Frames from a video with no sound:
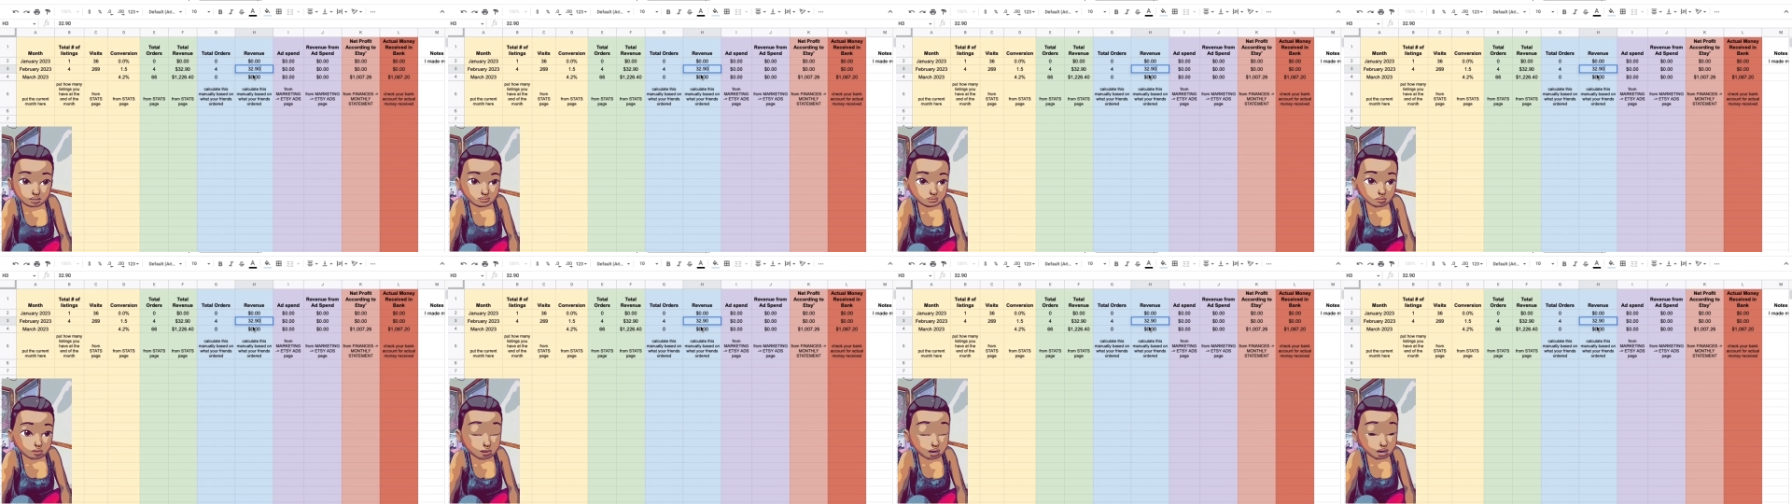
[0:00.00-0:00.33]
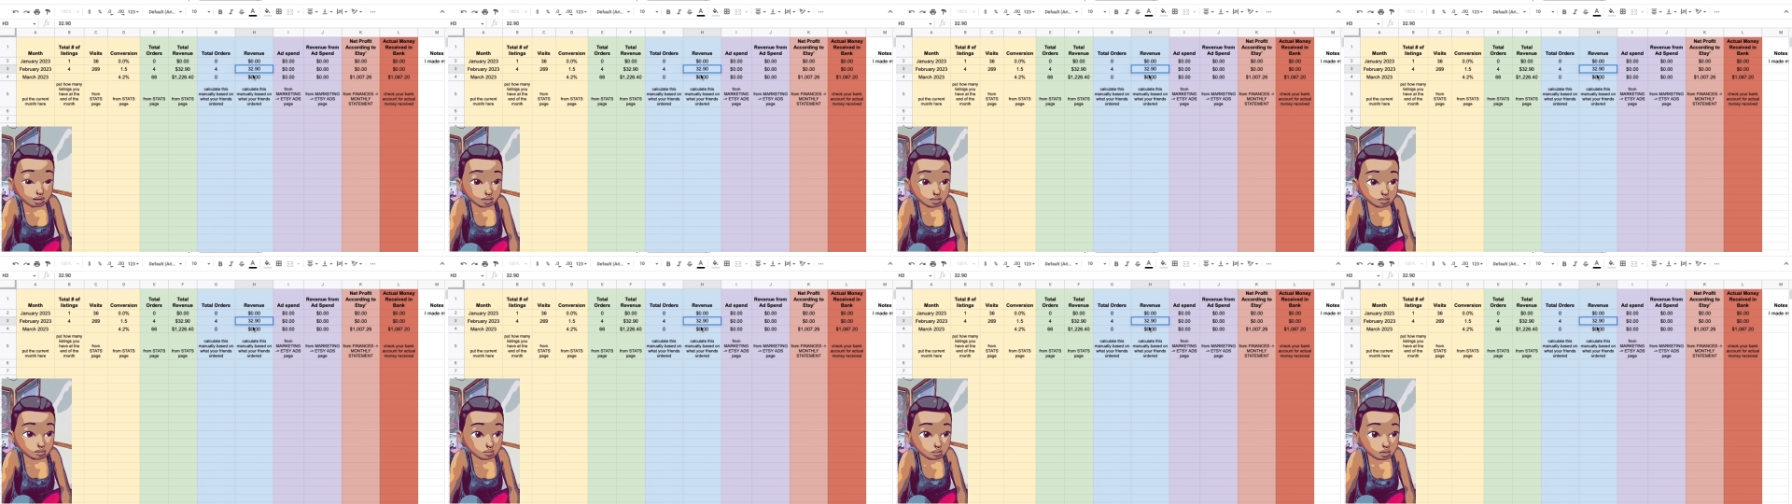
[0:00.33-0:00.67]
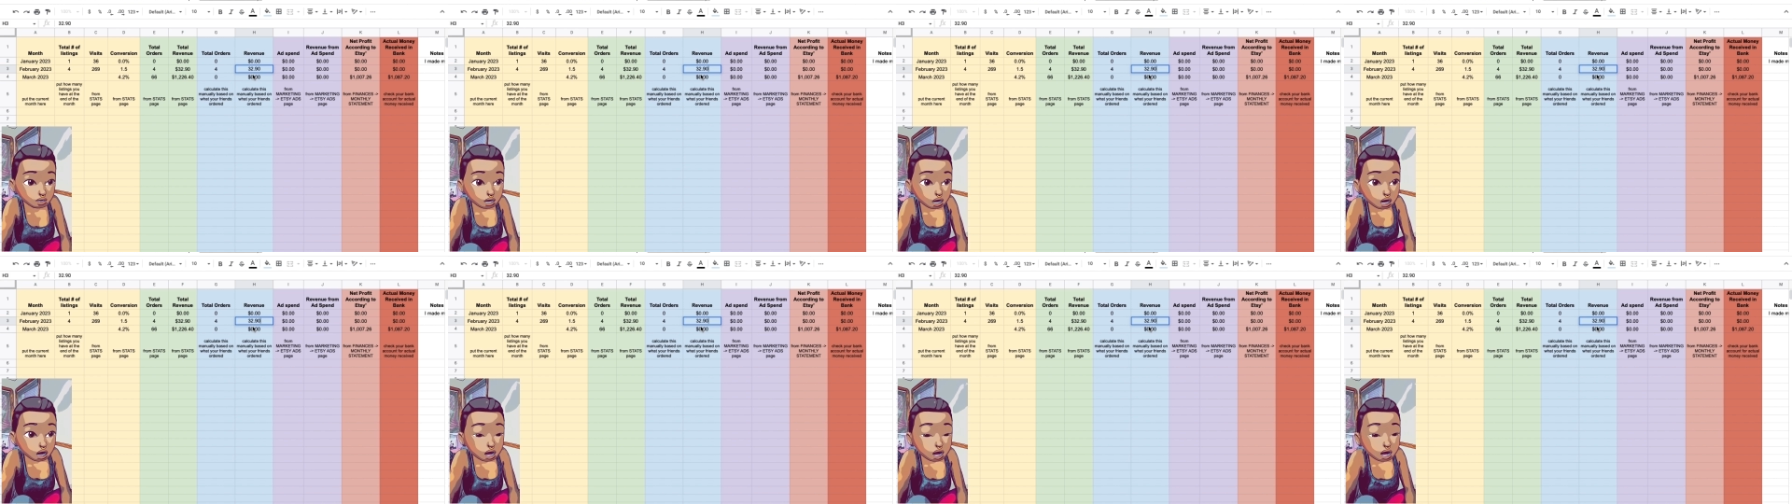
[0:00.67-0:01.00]
For mine,
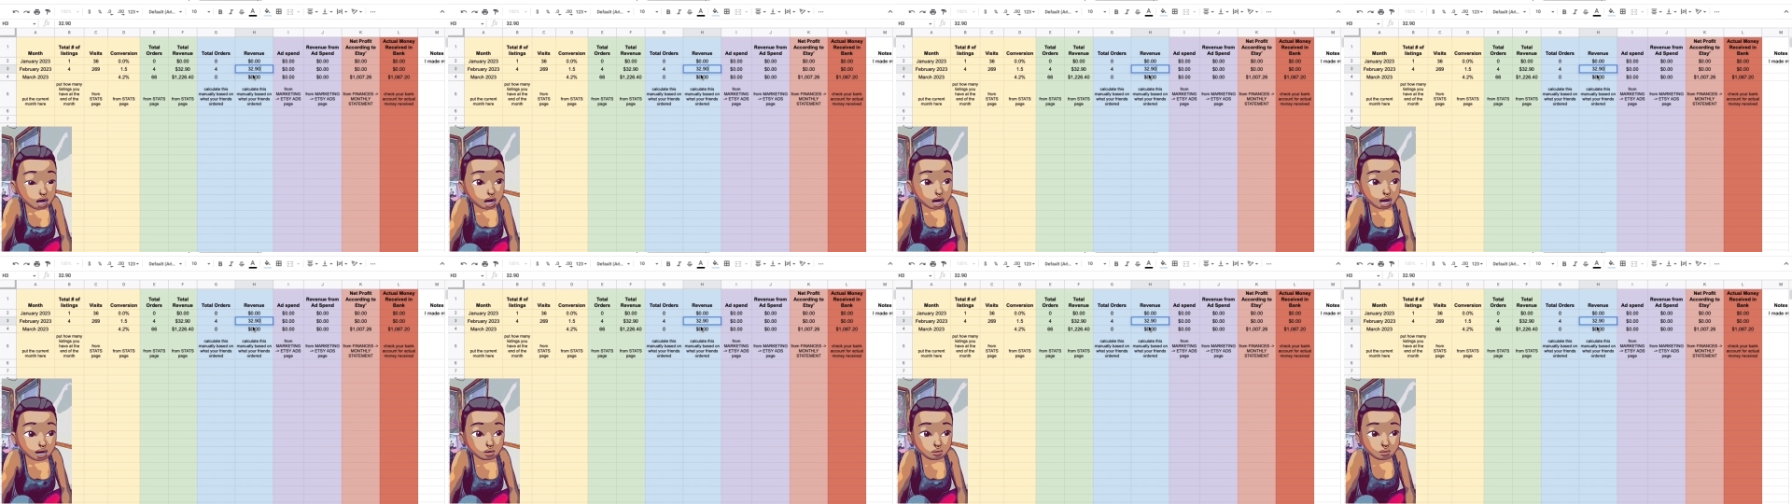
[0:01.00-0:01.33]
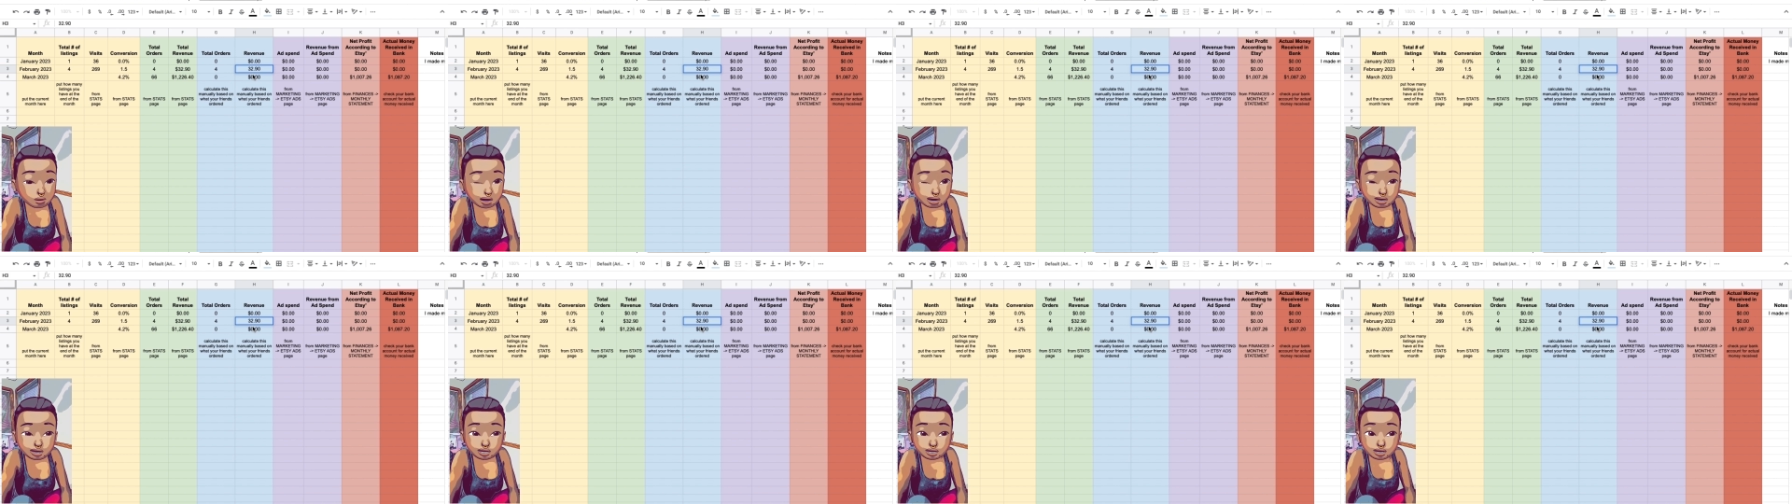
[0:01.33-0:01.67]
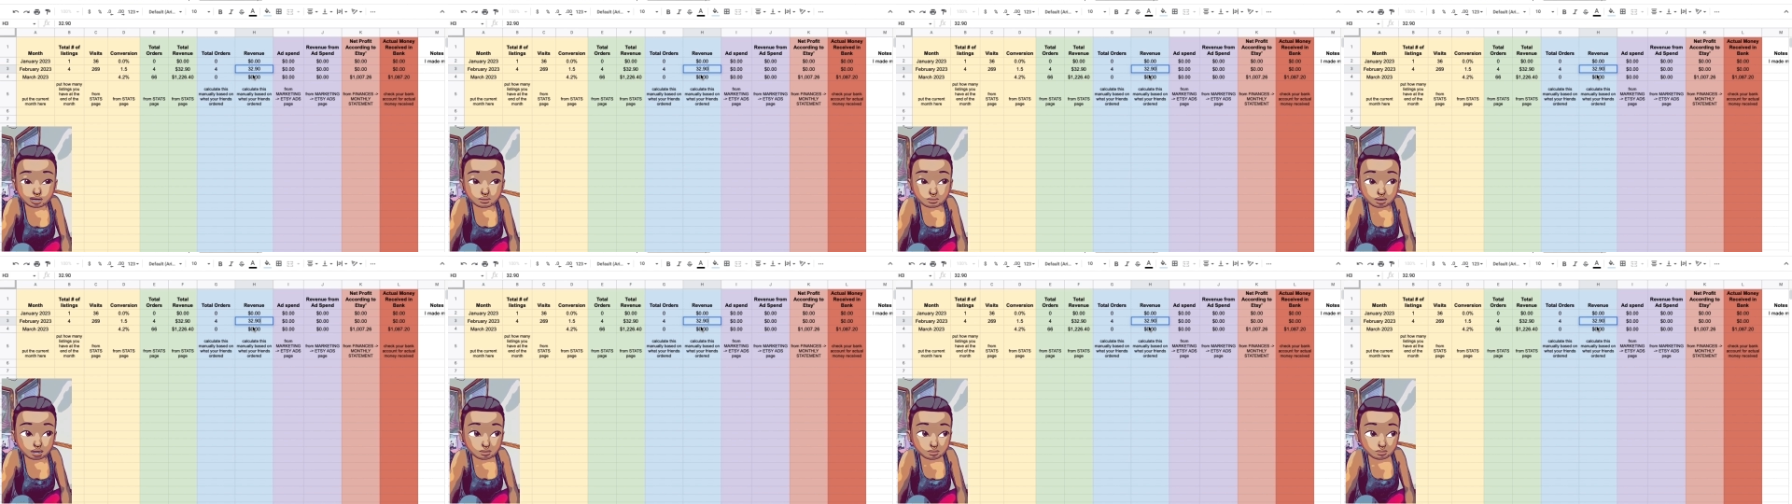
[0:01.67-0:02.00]
I do
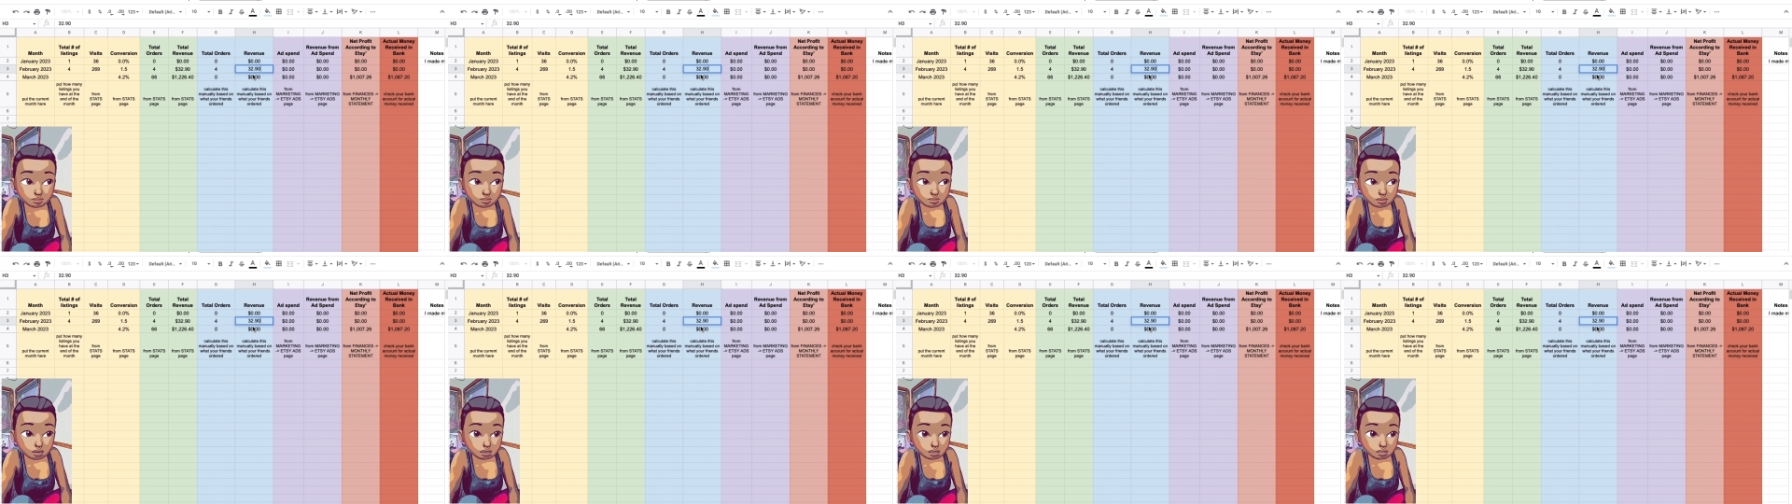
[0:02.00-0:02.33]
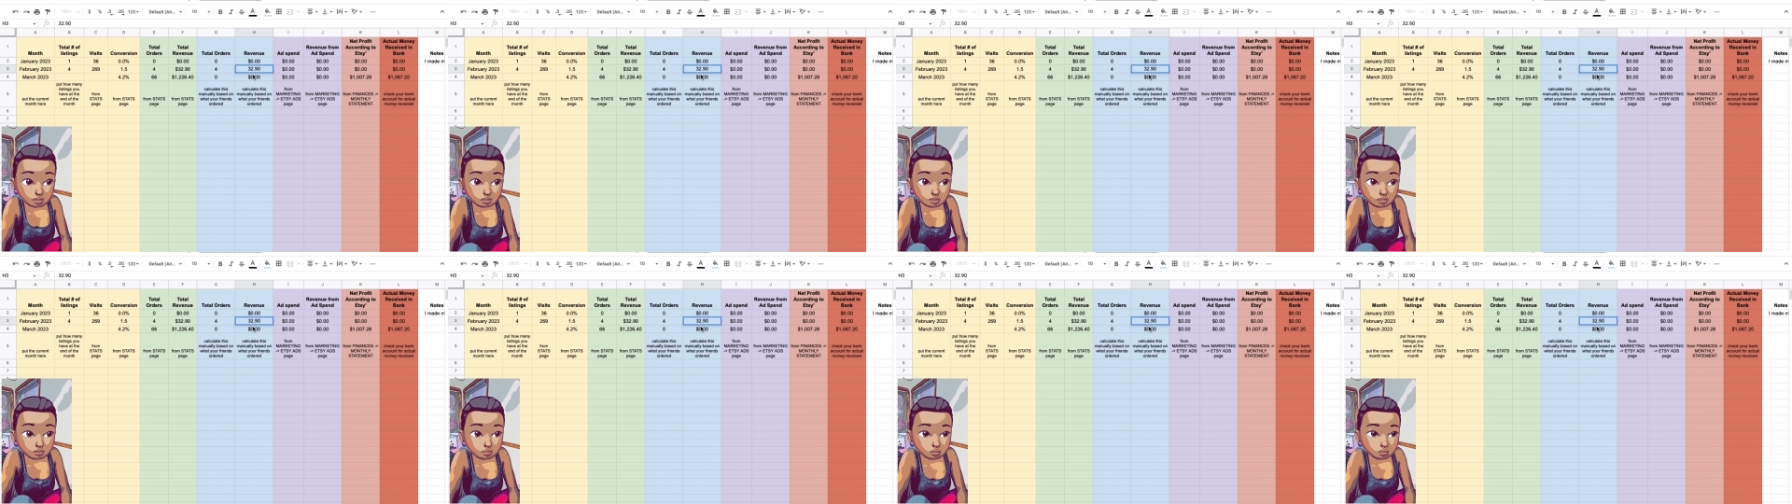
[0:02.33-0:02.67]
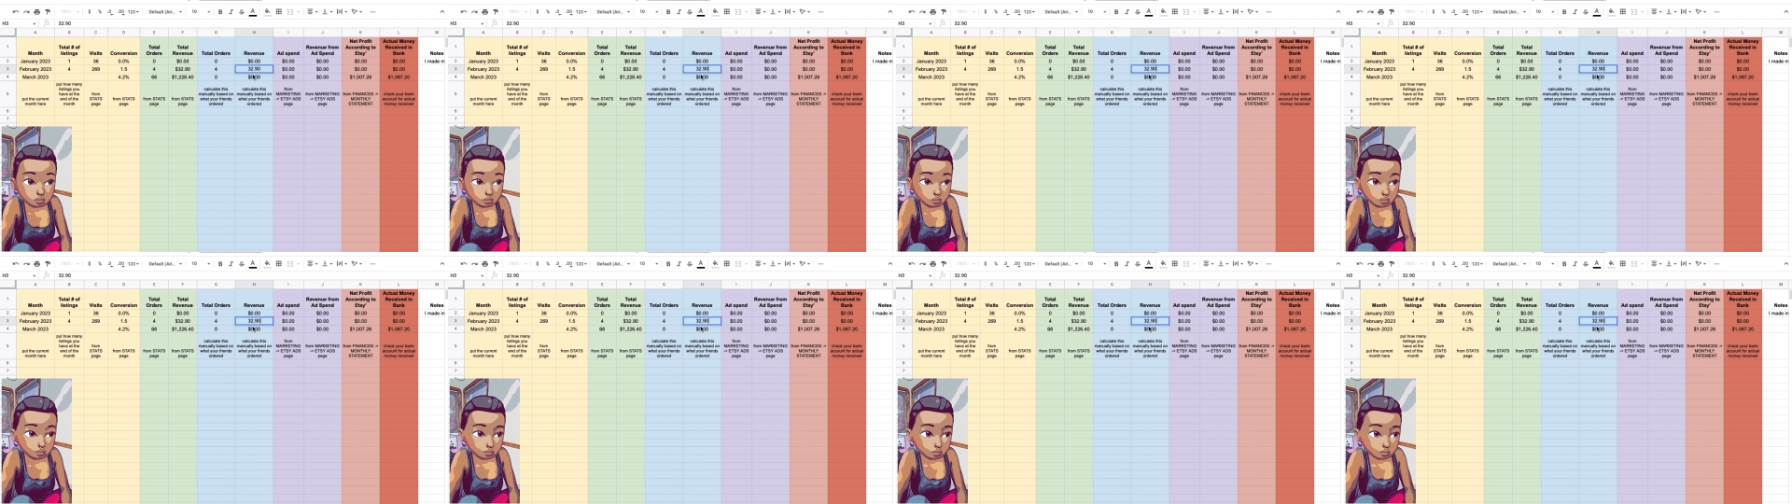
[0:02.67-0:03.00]
actually paper products.
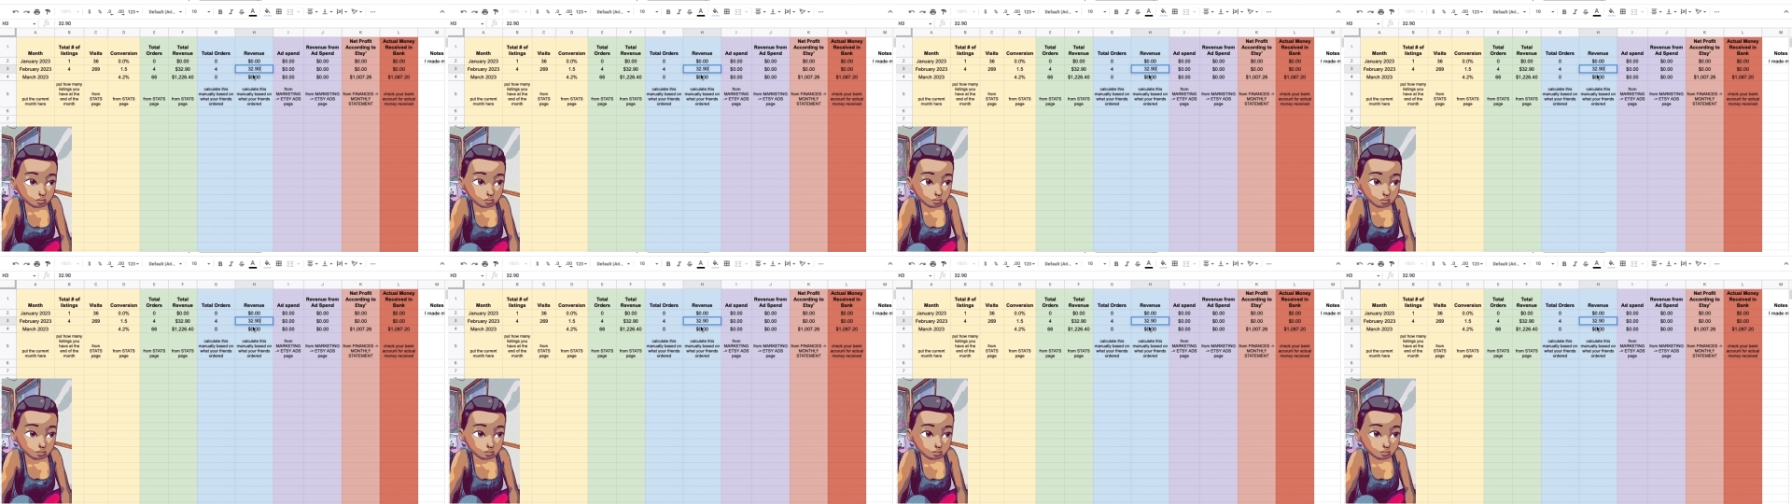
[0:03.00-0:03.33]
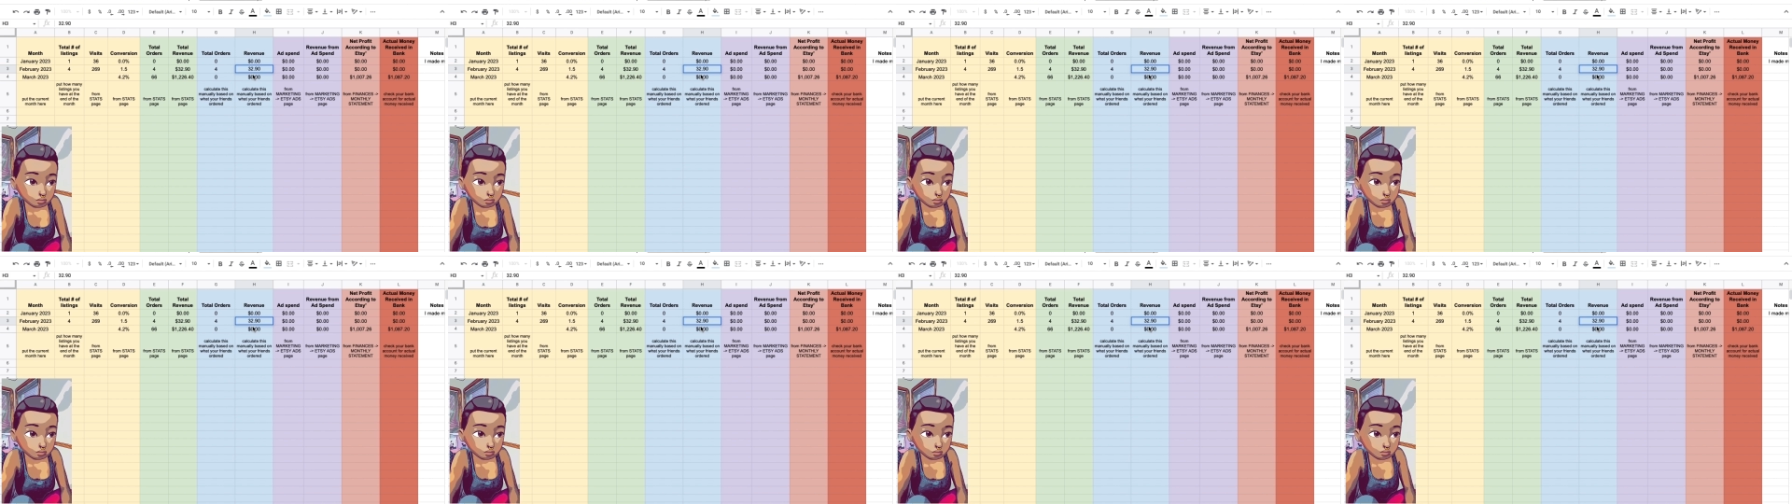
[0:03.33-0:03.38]
So